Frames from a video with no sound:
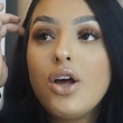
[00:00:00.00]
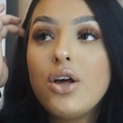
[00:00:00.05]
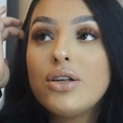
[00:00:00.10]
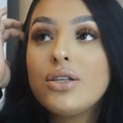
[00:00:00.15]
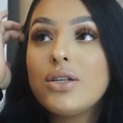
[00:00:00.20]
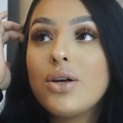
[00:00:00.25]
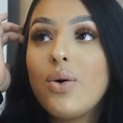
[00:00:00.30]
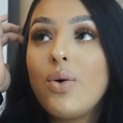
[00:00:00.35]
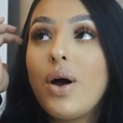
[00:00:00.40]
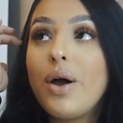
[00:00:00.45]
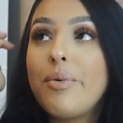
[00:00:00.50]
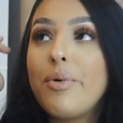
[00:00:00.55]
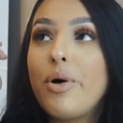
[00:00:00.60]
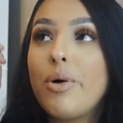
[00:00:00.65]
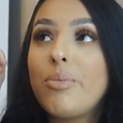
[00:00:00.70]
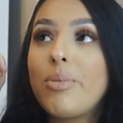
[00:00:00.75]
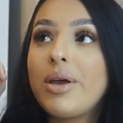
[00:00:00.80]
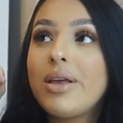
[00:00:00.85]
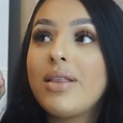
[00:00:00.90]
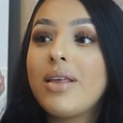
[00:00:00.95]
So I'm
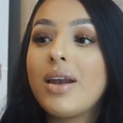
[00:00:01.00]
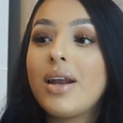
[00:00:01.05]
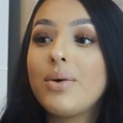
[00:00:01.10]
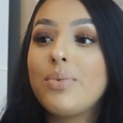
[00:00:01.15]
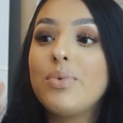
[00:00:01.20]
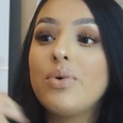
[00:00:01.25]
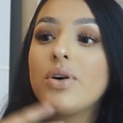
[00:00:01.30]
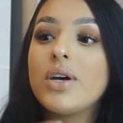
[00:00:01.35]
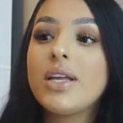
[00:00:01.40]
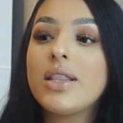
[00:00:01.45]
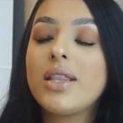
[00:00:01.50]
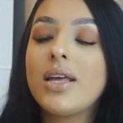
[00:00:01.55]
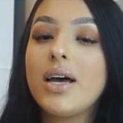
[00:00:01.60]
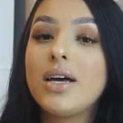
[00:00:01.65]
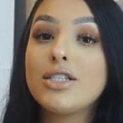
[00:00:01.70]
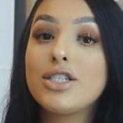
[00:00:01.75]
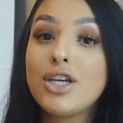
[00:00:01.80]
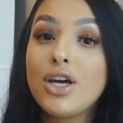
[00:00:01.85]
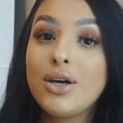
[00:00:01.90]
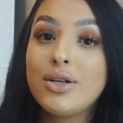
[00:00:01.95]
hoping that I will get
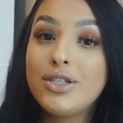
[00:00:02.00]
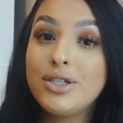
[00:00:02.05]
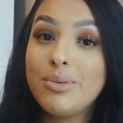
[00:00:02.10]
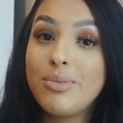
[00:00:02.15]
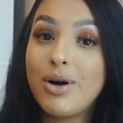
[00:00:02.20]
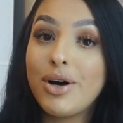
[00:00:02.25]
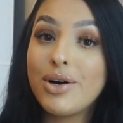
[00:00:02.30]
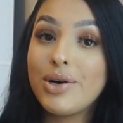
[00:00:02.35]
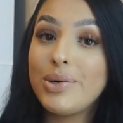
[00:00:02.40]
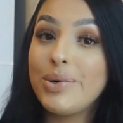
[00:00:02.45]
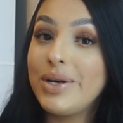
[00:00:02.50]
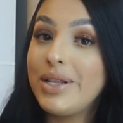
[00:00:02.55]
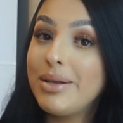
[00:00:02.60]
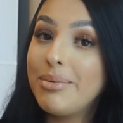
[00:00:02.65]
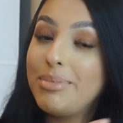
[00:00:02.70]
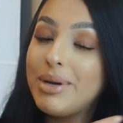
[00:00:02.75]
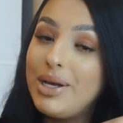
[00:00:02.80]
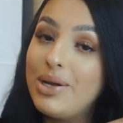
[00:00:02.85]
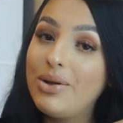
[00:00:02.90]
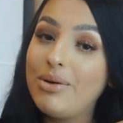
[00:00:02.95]
that tomorrow in the
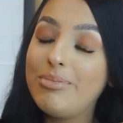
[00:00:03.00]
mail.